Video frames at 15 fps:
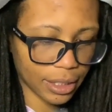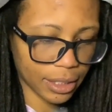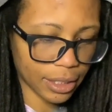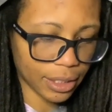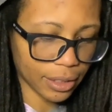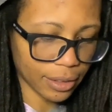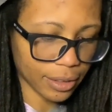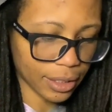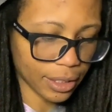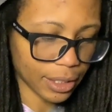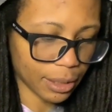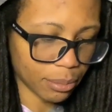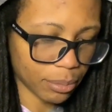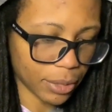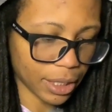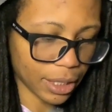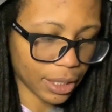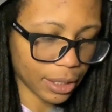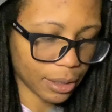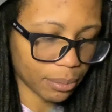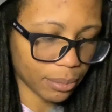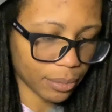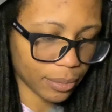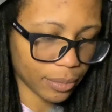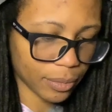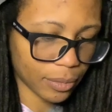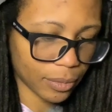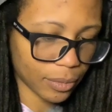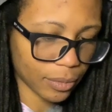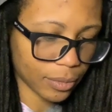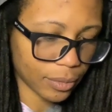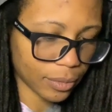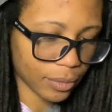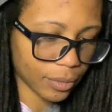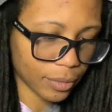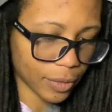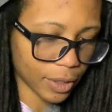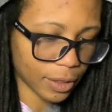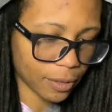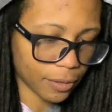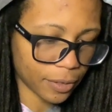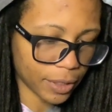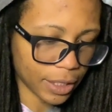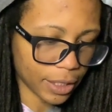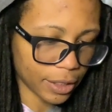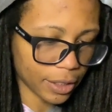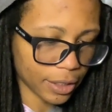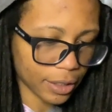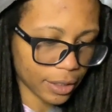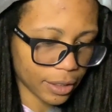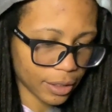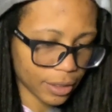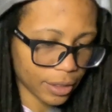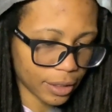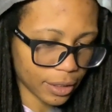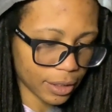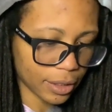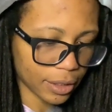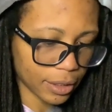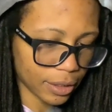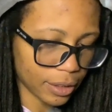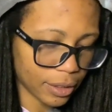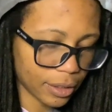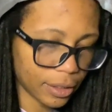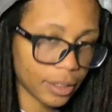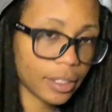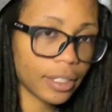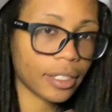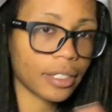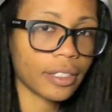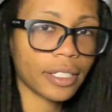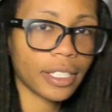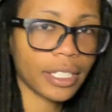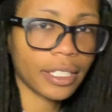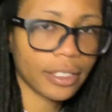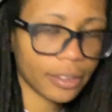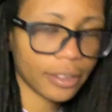So it's like my thumb, finger, and all that.